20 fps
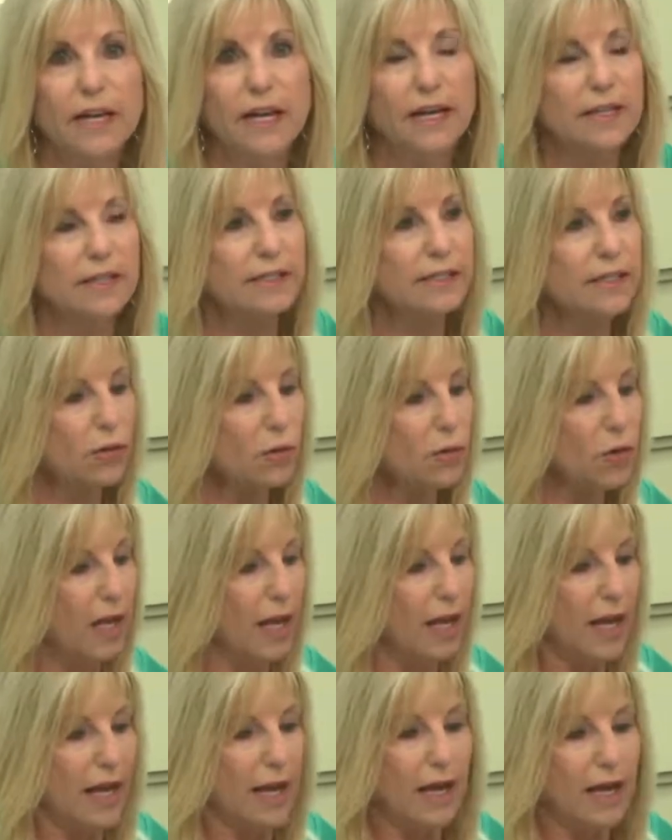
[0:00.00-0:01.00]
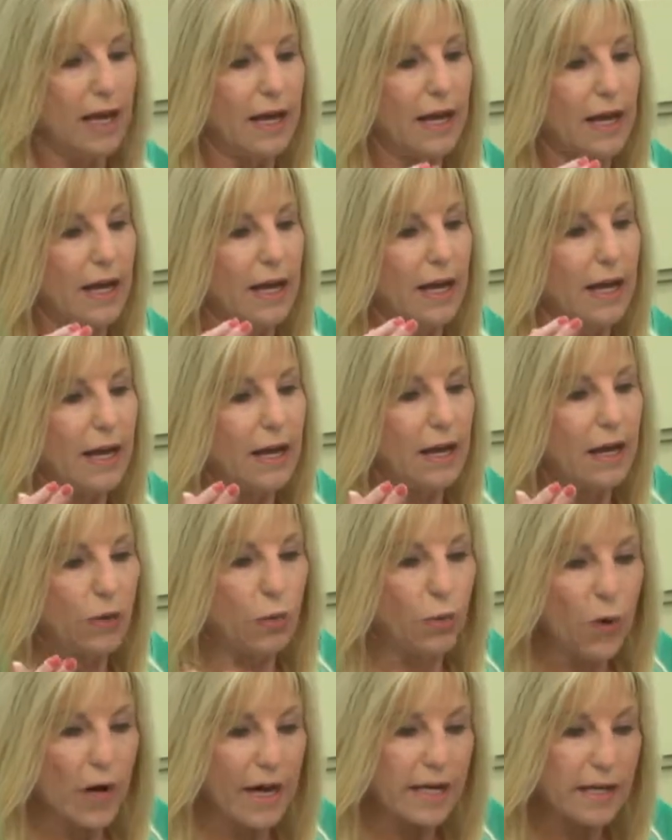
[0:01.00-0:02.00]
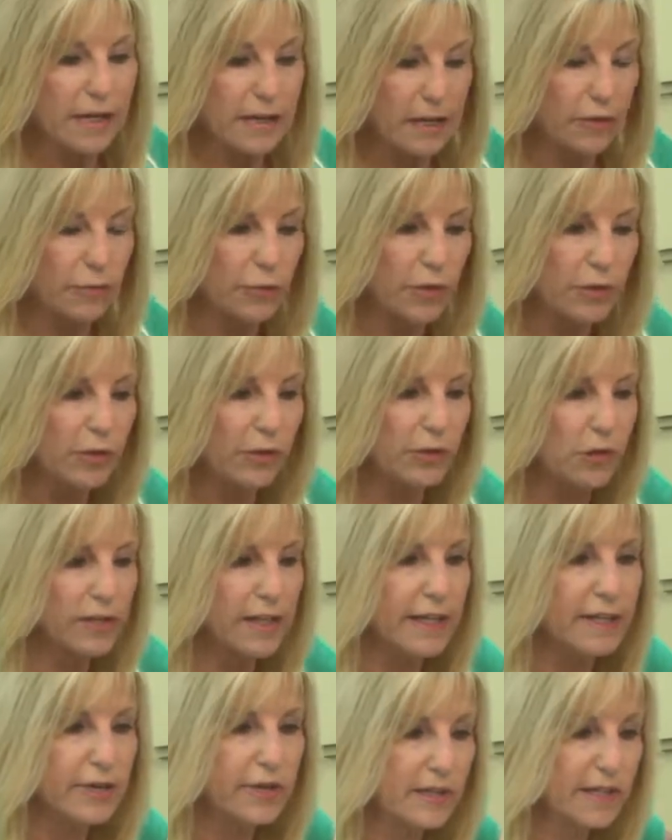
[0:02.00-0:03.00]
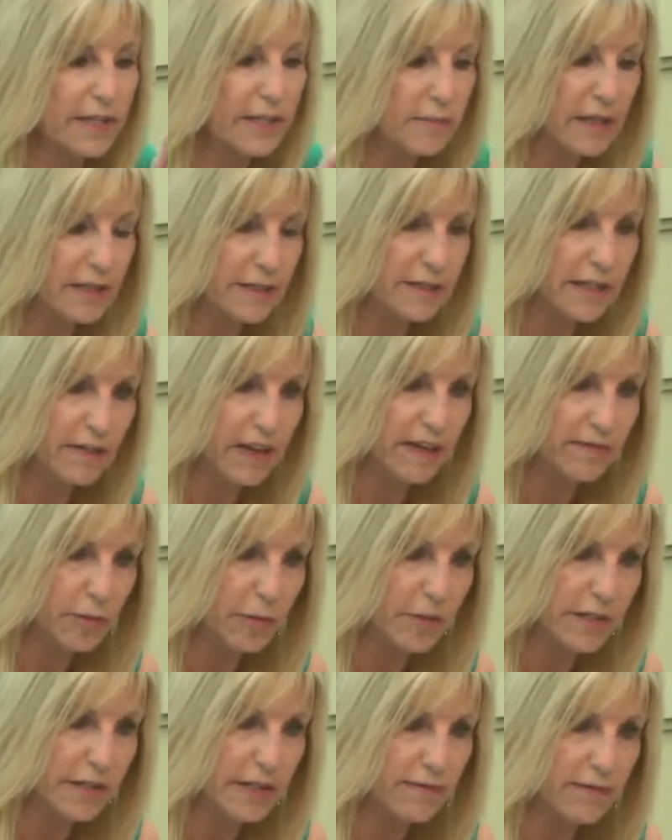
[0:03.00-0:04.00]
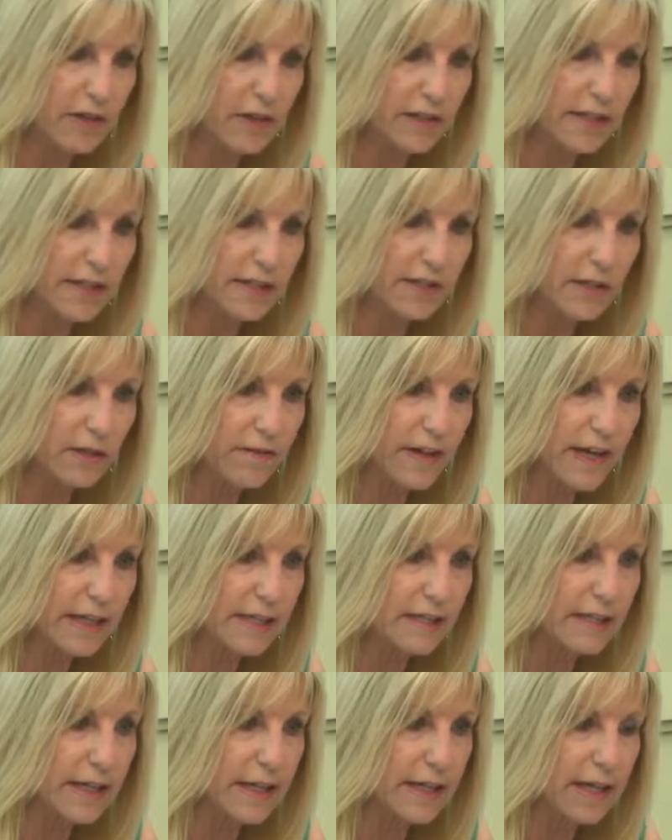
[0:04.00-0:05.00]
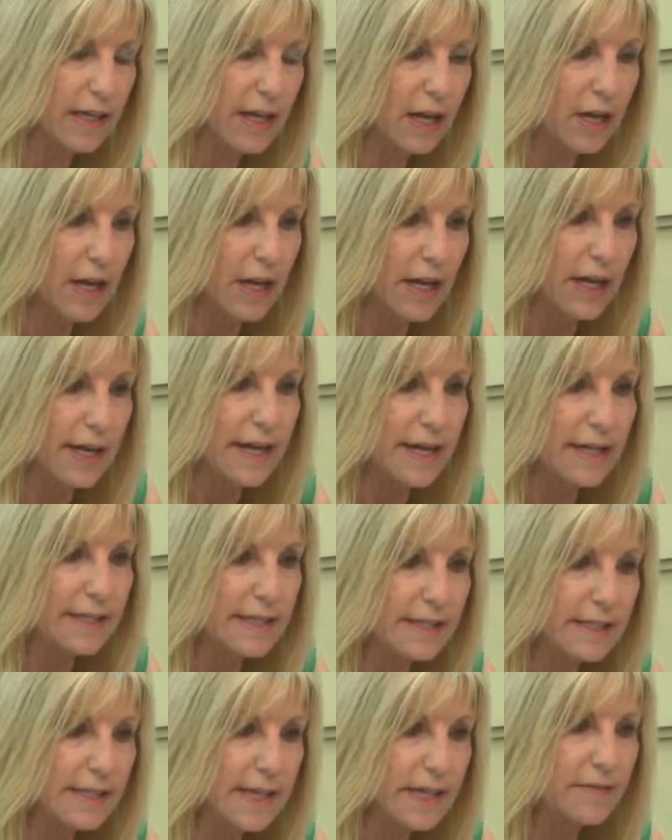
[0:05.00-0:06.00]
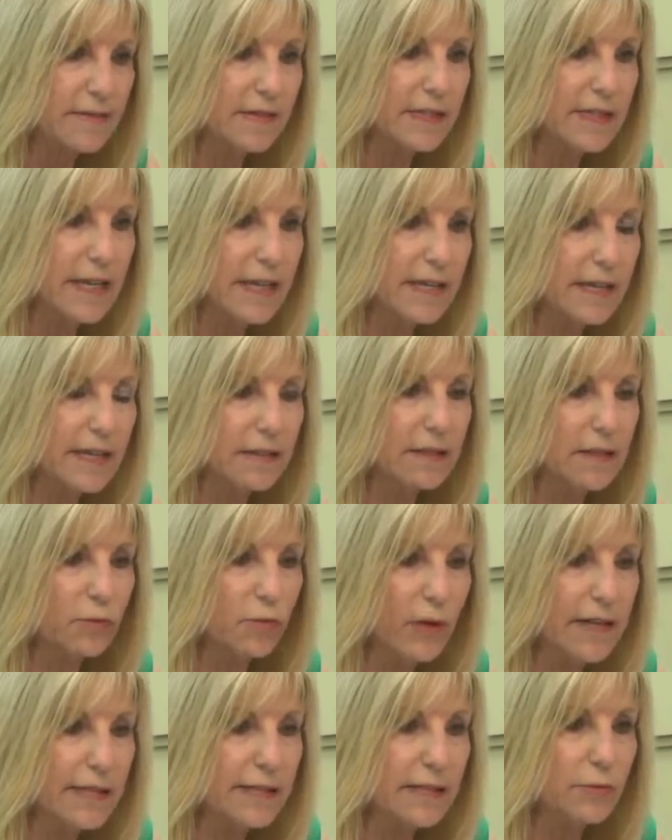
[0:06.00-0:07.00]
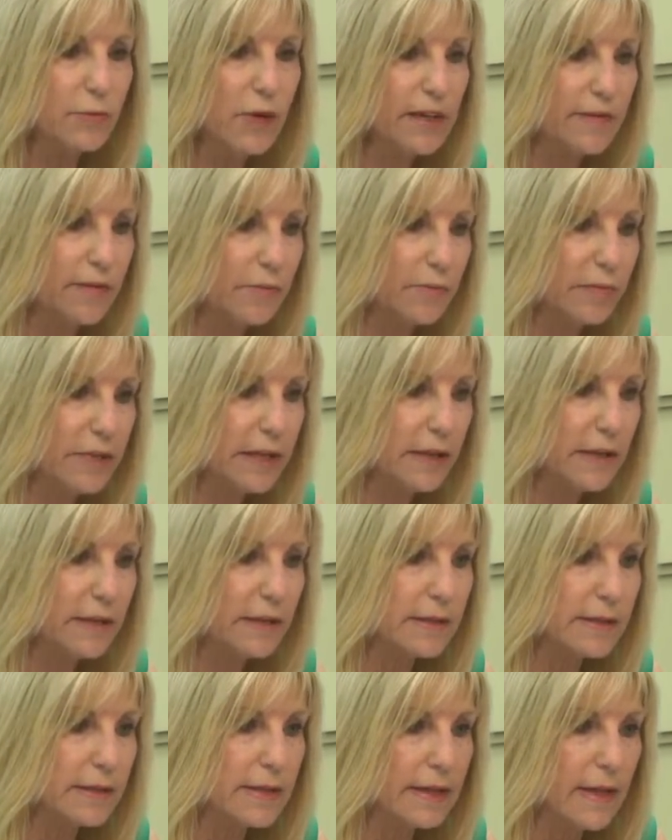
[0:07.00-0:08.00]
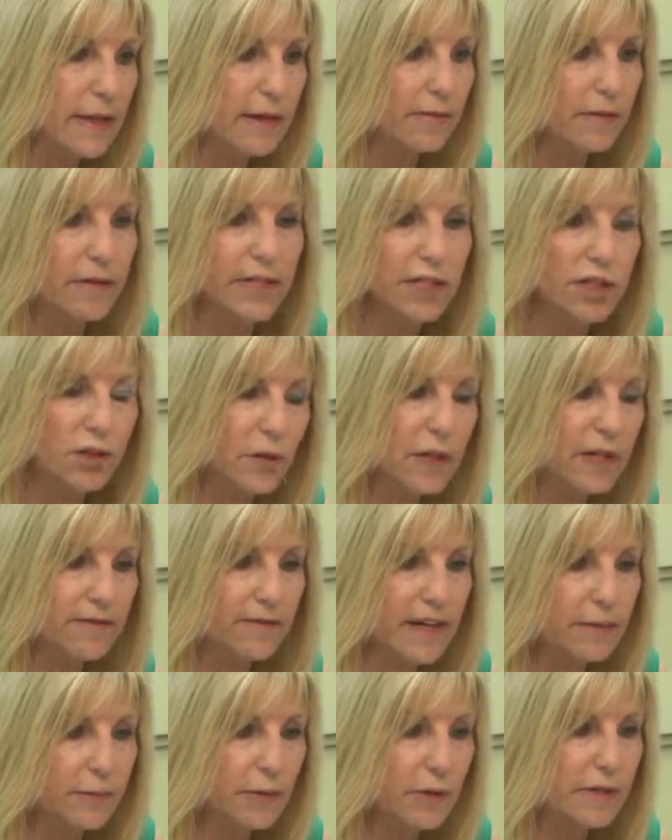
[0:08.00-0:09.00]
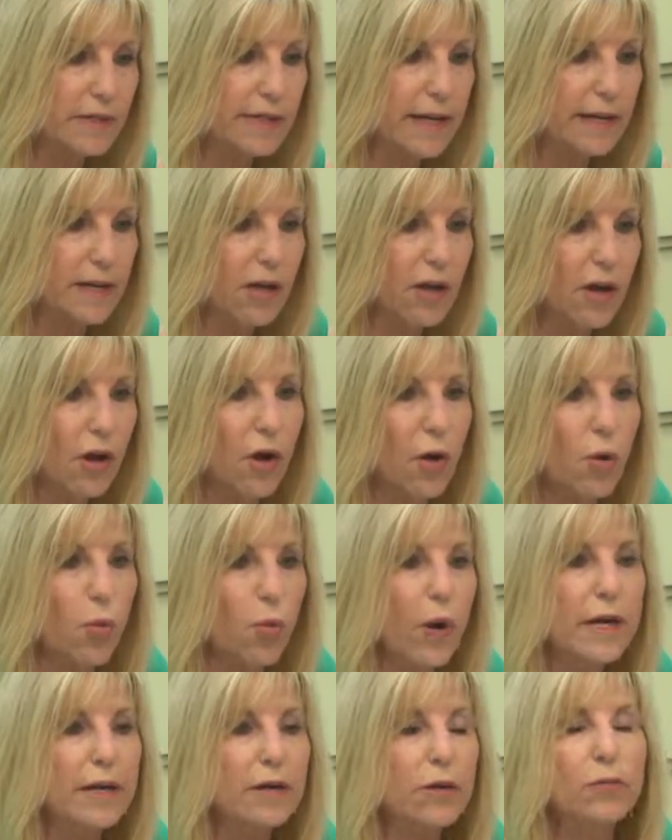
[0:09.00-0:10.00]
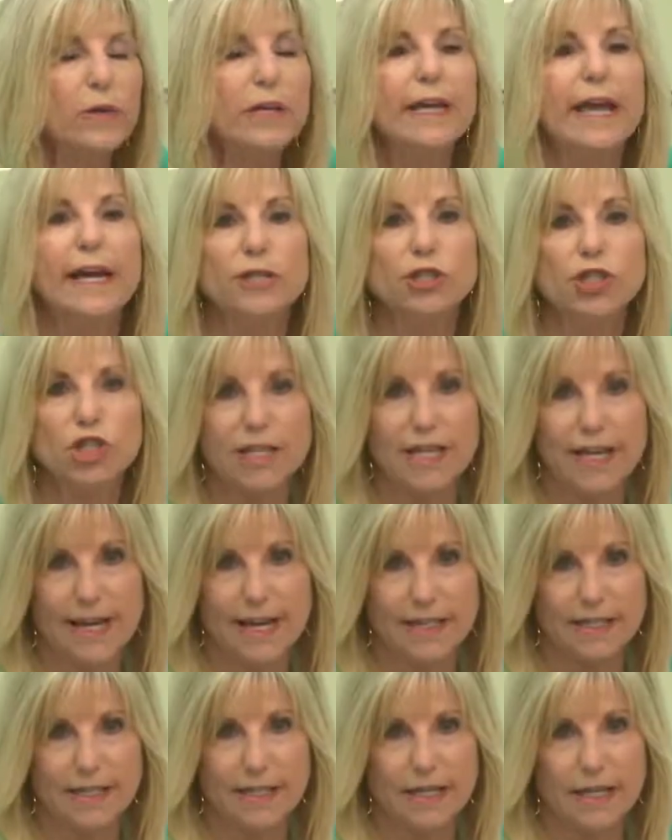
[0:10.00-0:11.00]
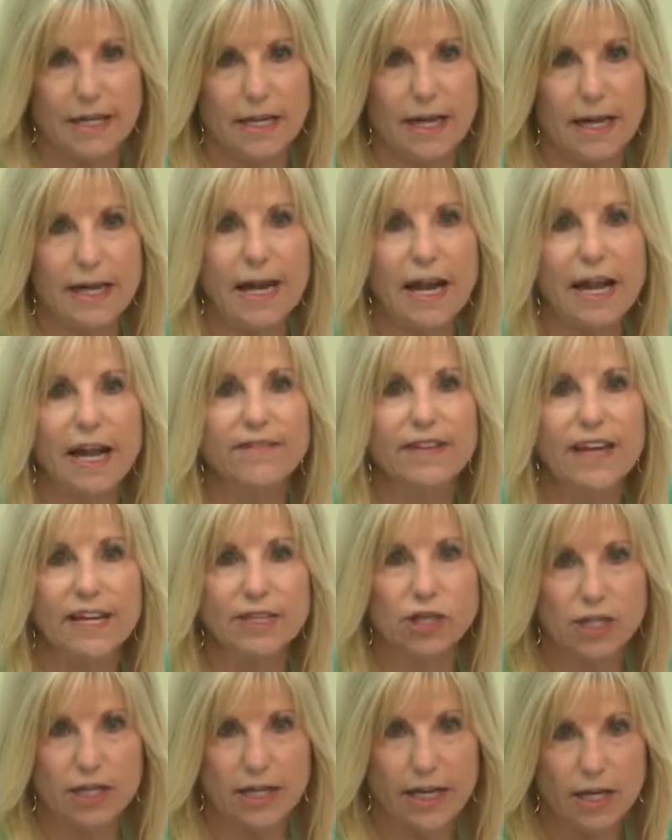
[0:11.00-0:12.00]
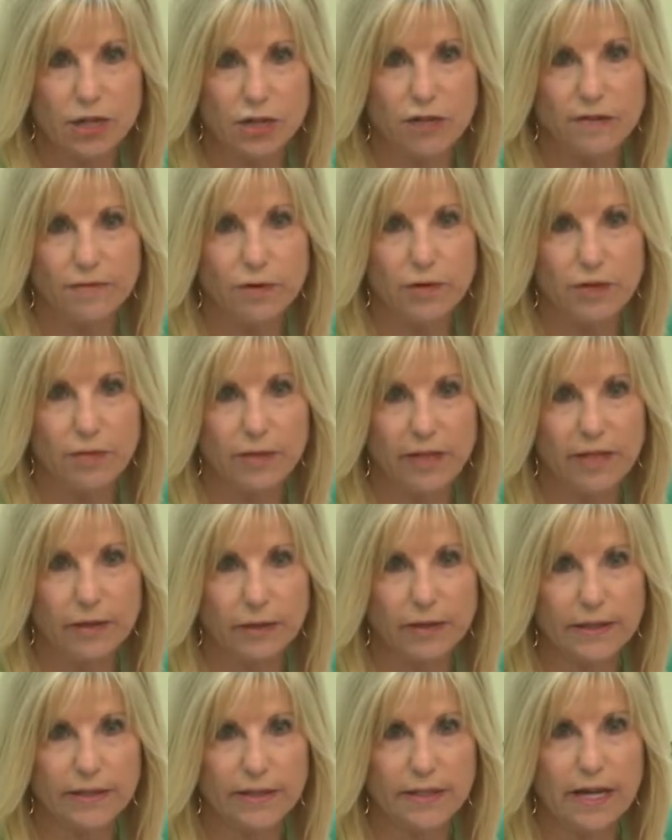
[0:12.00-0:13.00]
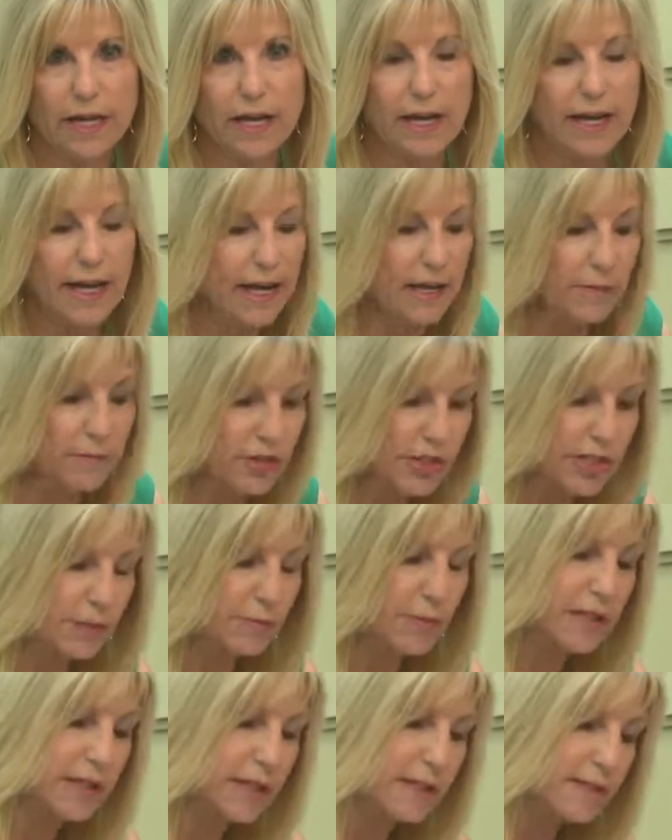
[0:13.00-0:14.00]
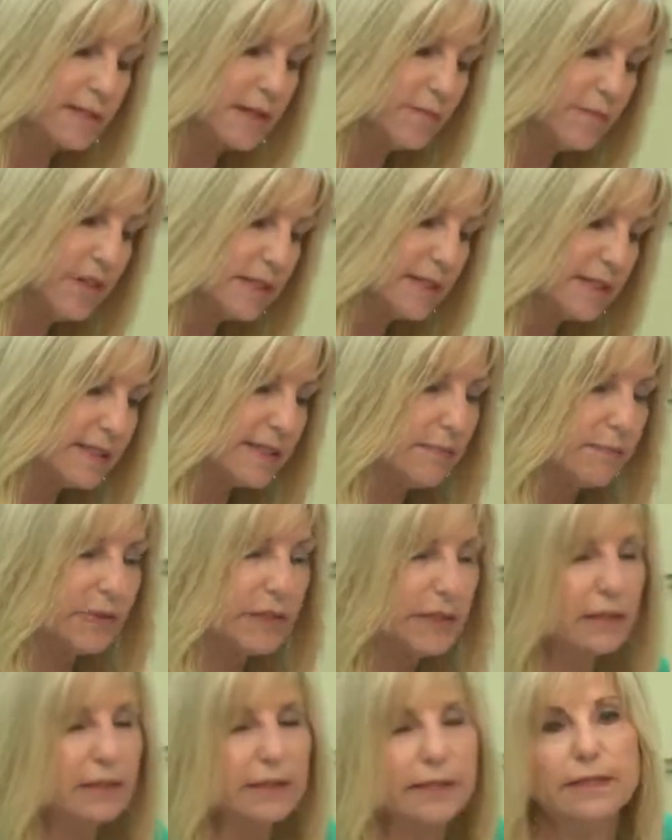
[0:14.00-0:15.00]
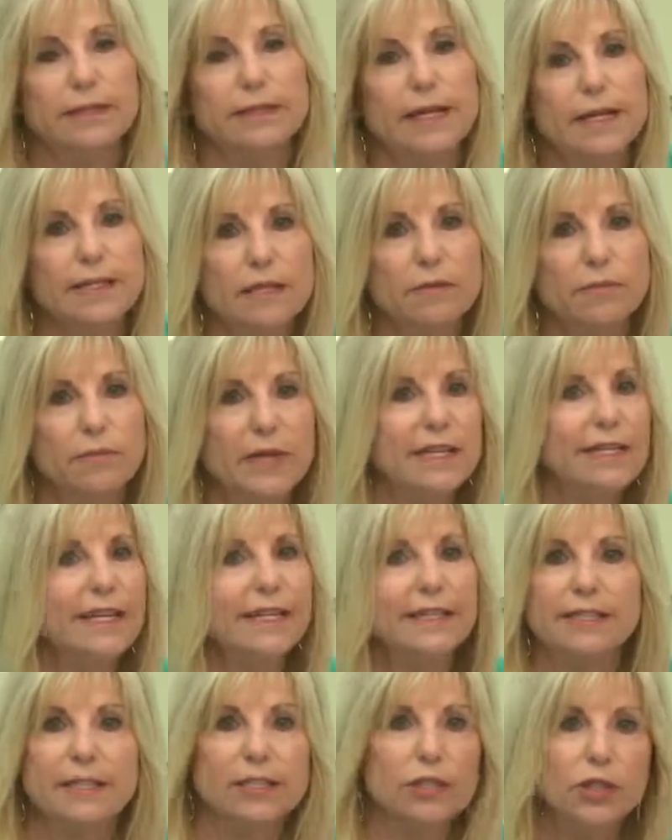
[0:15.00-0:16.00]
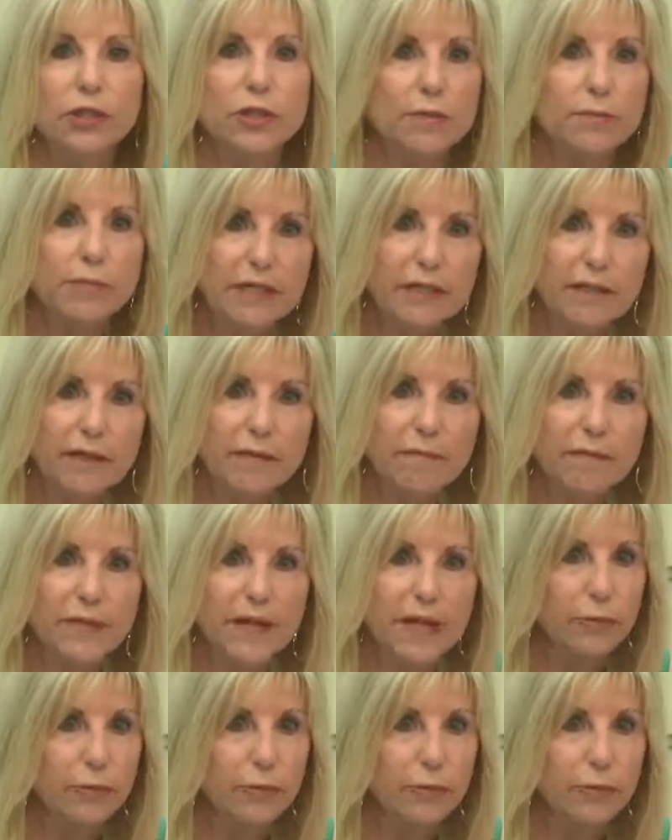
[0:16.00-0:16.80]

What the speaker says: So why, when we're looking, you said about 78% of all kids are vaccinated. Instead of taking the rights away from parents for that 25%, why don't we educate and have education for the parents? And just because something is a bill doesn't mean it's a good bill.